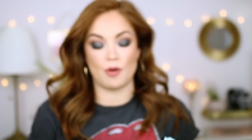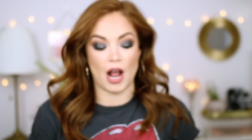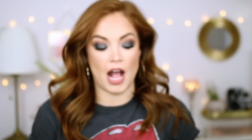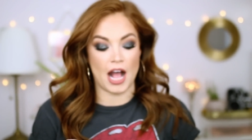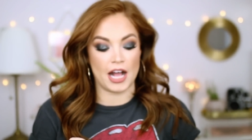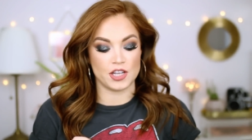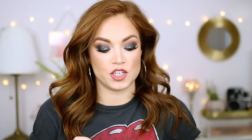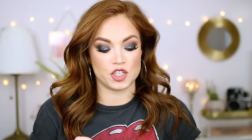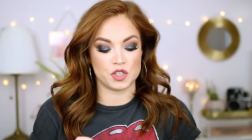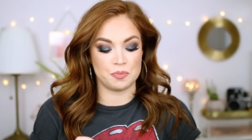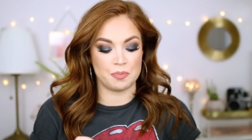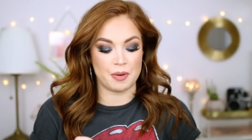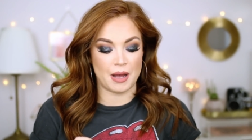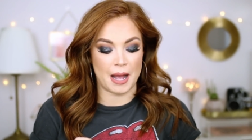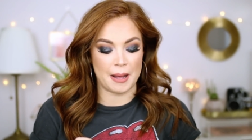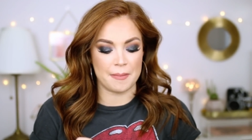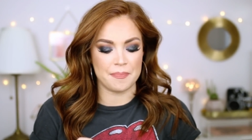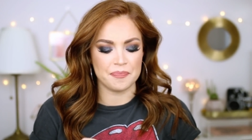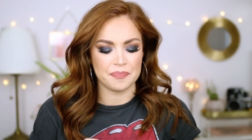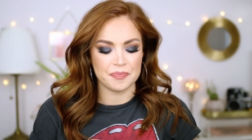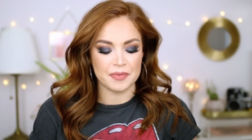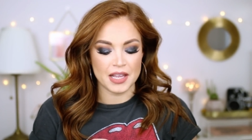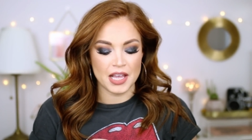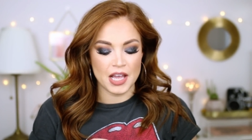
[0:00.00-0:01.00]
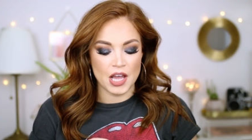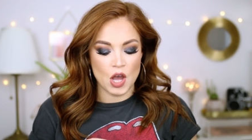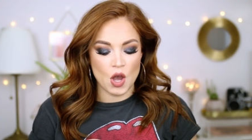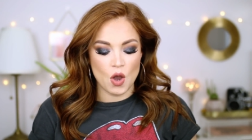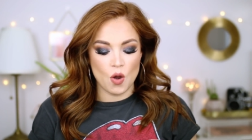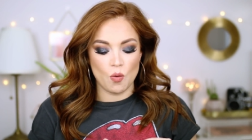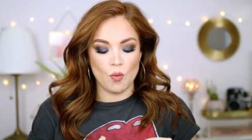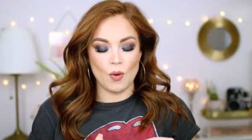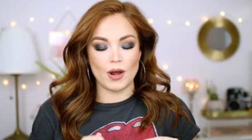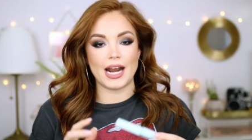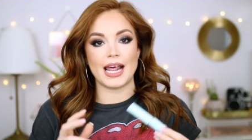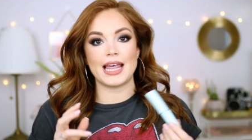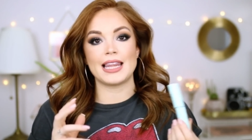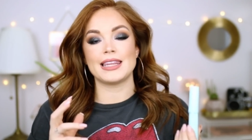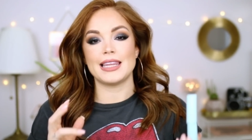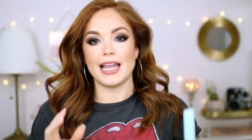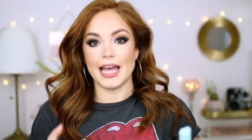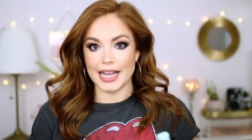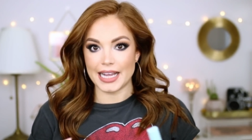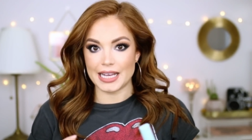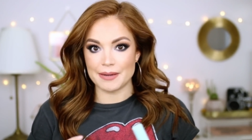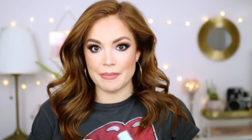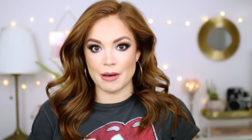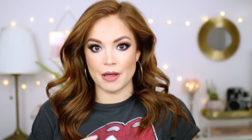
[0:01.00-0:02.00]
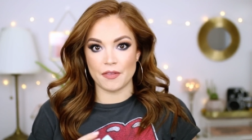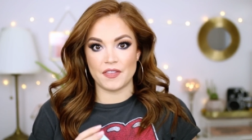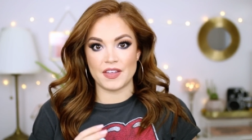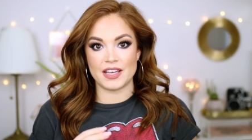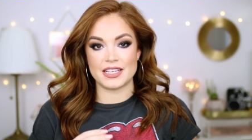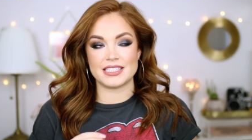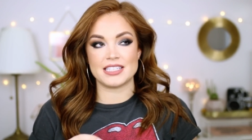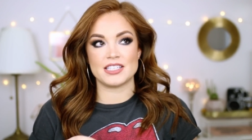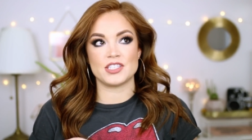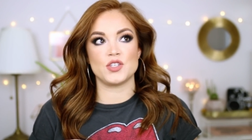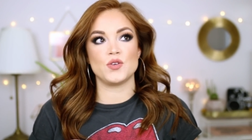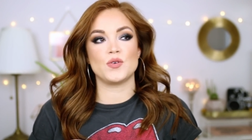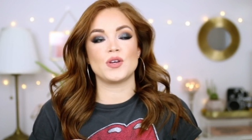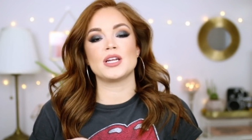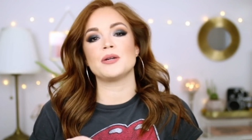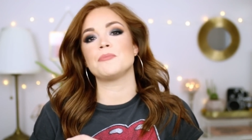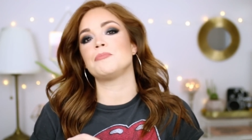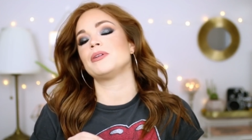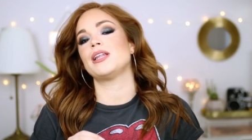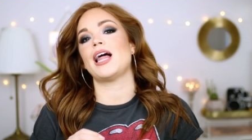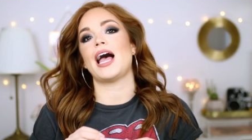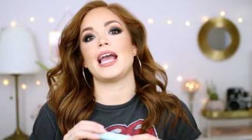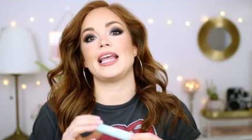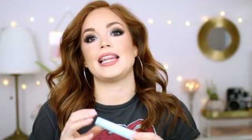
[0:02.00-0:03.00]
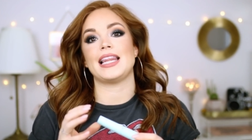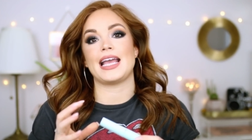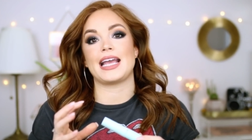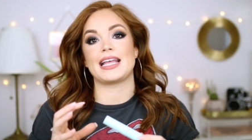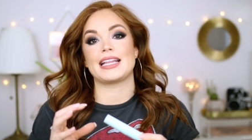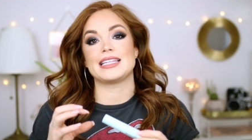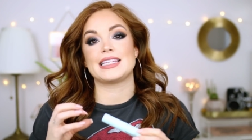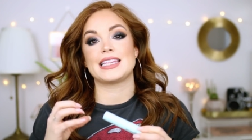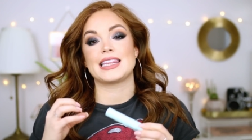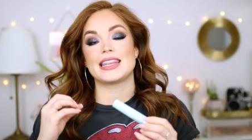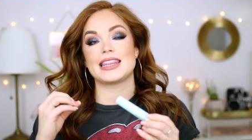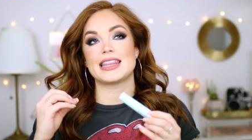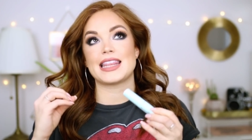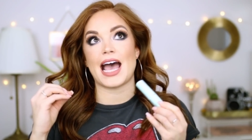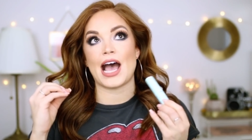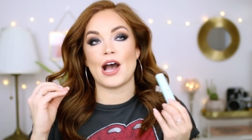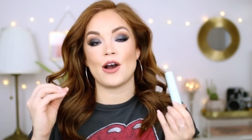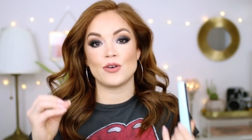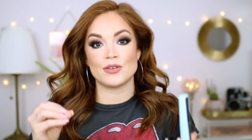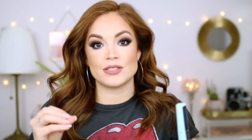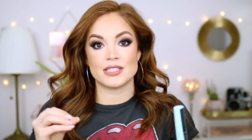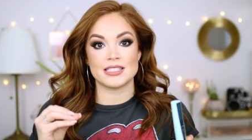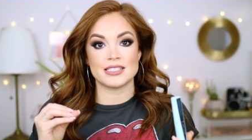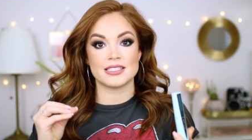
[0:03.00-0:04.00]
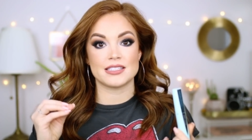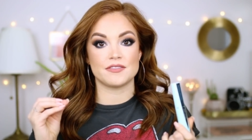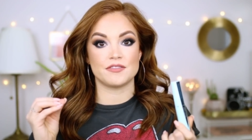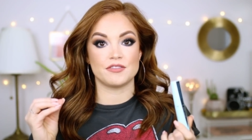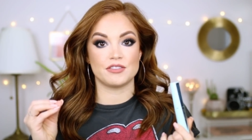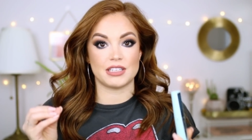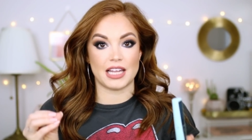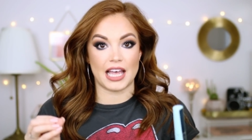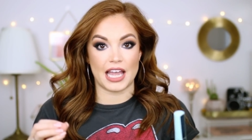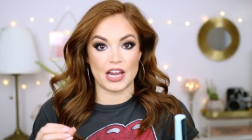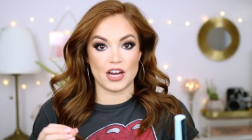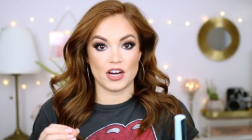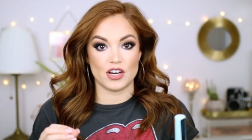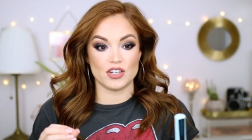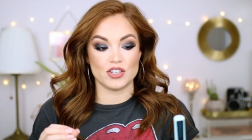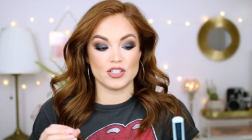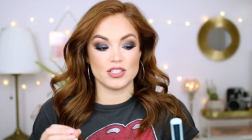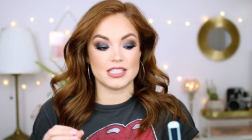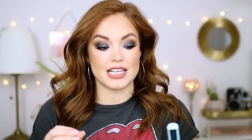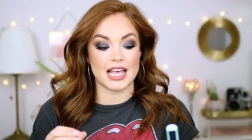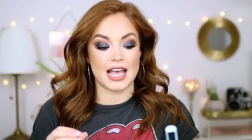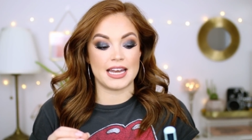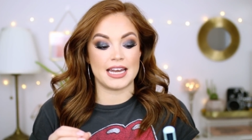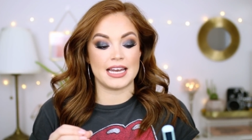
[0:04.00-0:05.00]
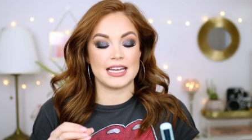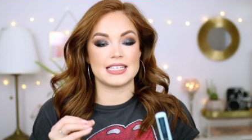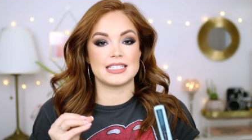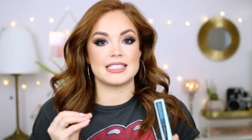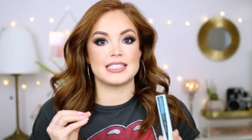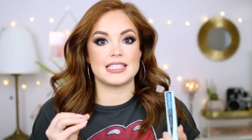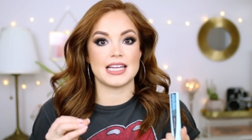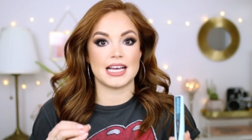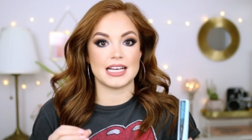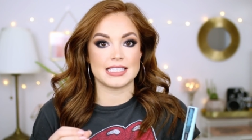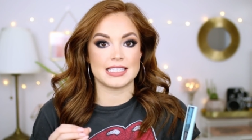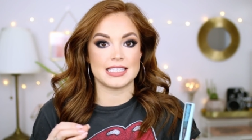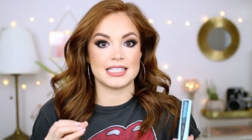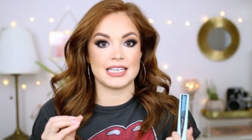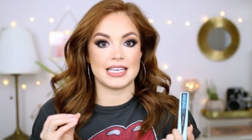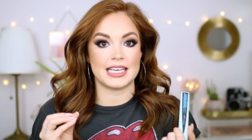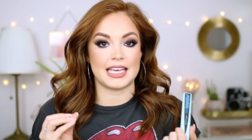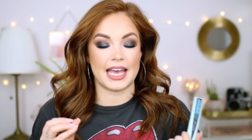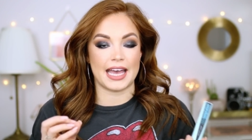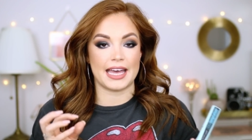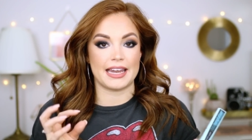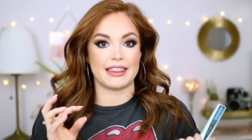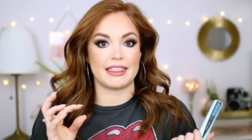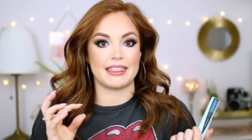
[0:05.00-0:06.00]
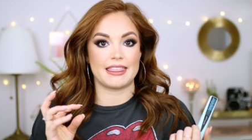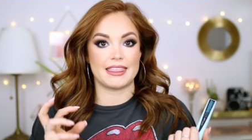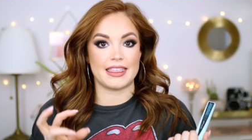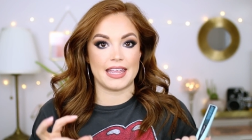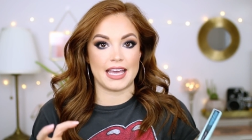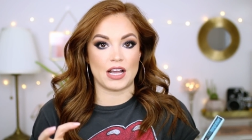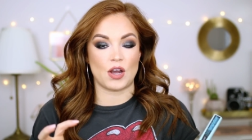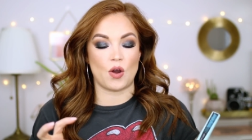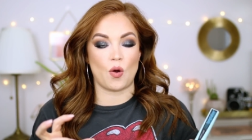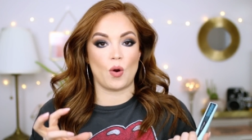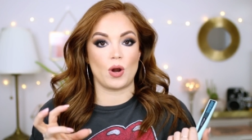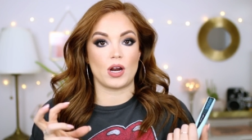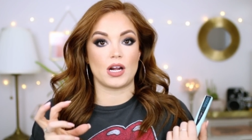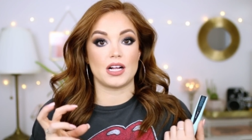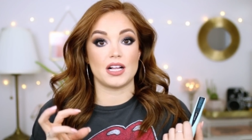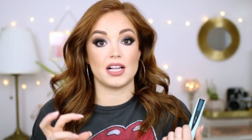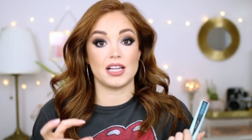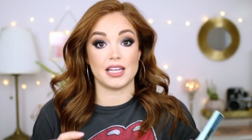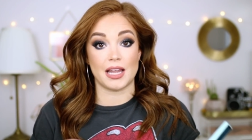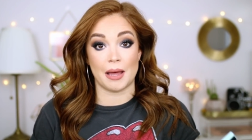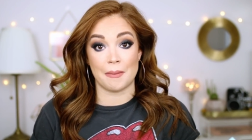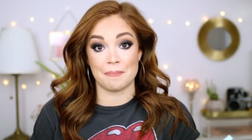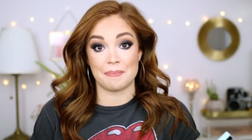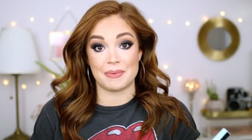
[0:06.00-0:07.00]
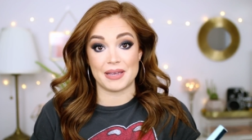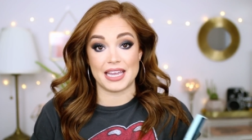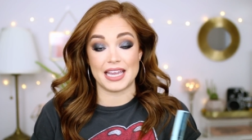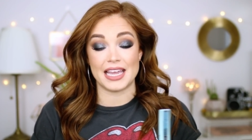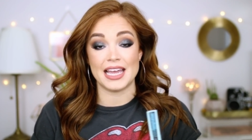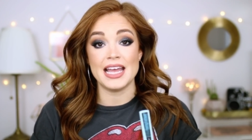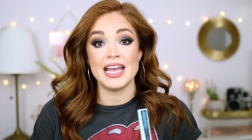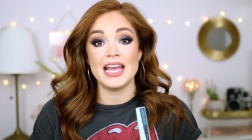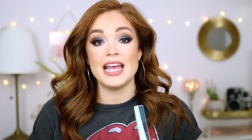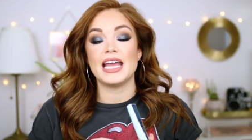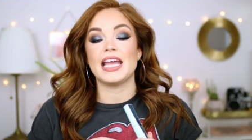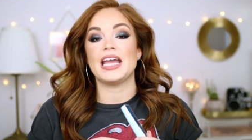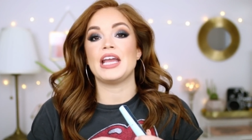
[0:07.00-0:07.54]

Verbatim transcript: brush, but what I like about this is you can apply like thousands of layers and it doesn't get thick or clumpy.